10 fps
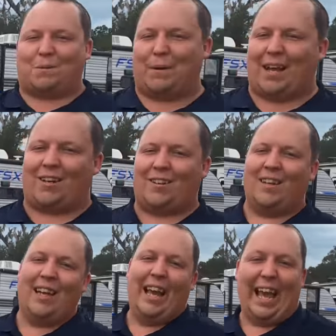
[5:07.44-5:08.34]
much
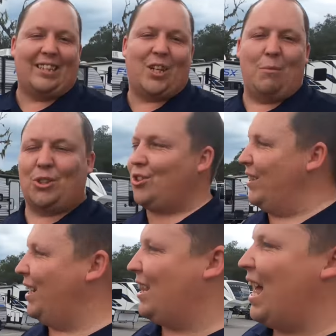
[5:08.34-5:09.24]
yes. better? It's almost
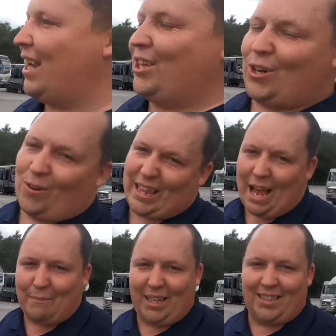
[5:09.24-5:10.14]
three o'clock. You know what that